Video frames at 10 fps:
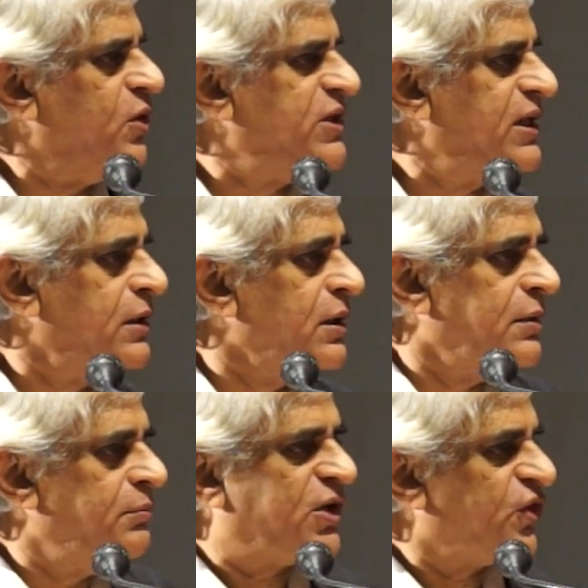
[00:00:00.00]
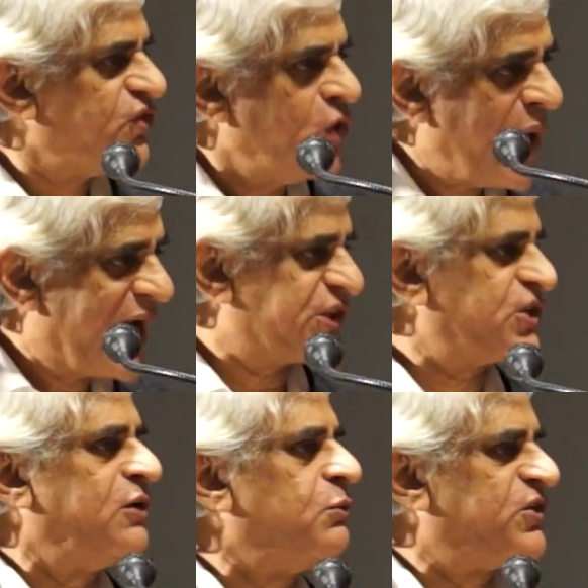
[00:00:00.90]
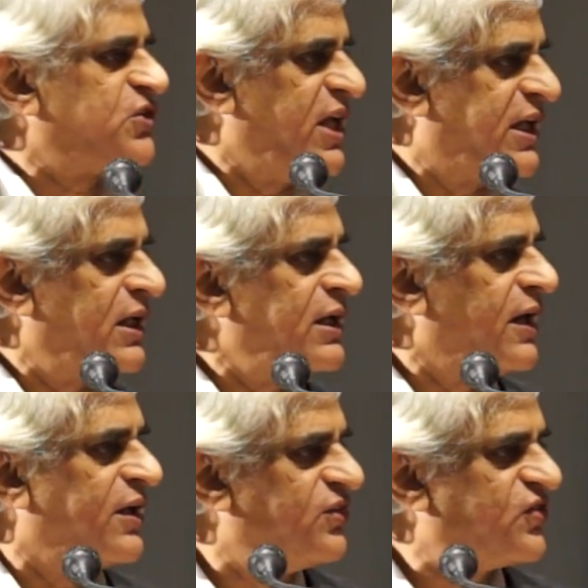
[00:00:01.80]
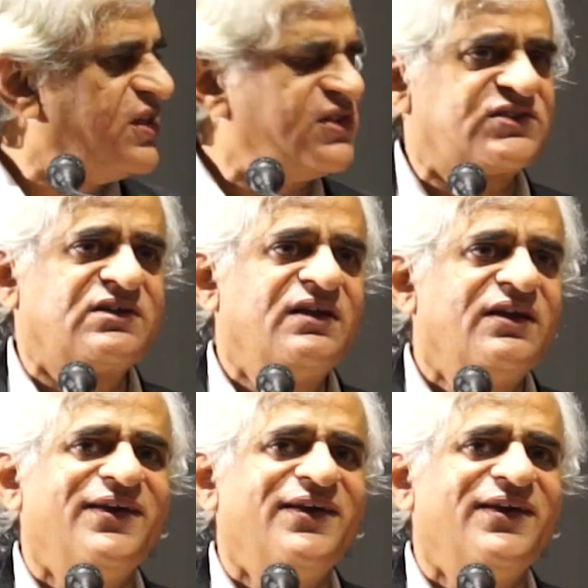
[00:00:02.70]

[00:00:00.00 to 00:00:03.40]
Modi because no action was taken against this.